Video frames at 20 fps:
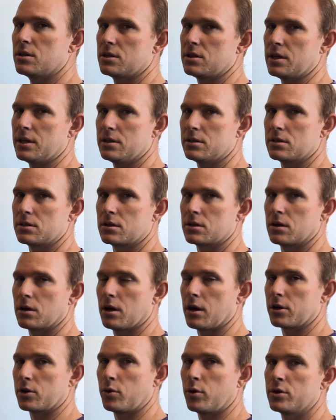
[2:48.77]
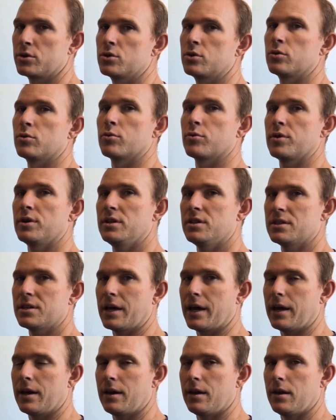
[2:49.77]
the disc are going to
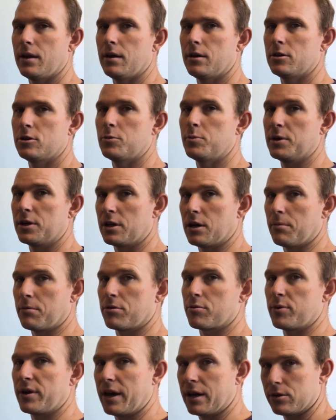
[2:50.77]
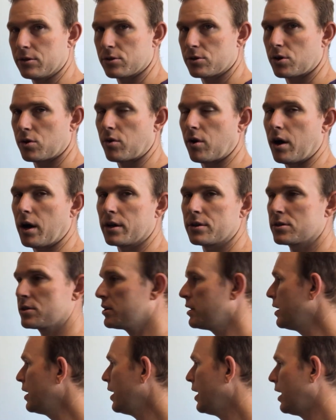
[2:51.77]
reset to become 3 handlers
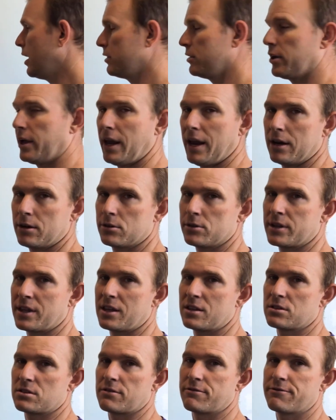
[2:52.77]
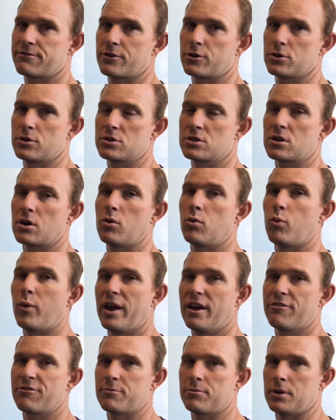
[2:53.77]
across, and the handler that is the furthest
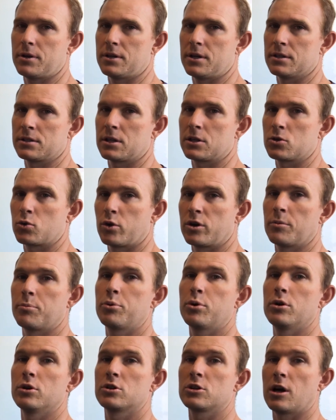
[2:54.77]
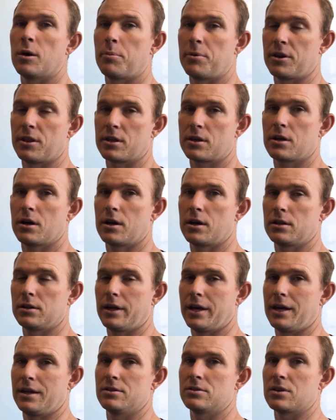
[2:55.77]
away from the disc is going to push up into the cutting
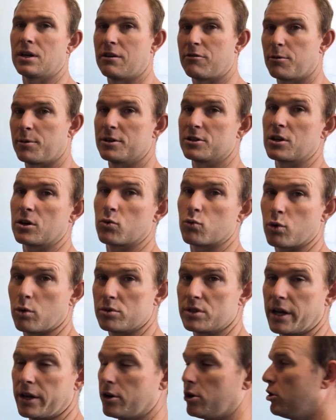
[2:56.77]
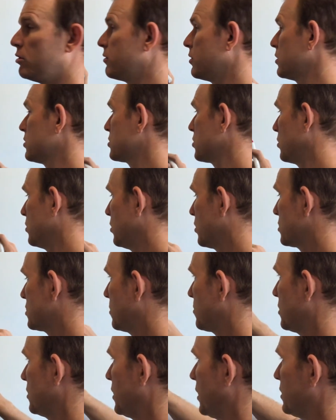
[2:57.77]
lanes, and everybody's going to rotate over. So it looks
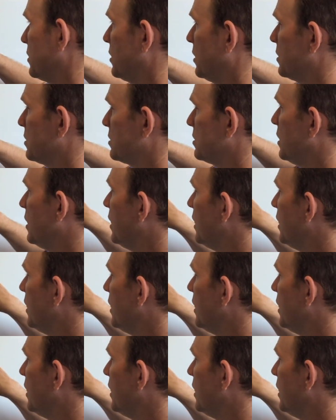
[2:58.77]
something like this.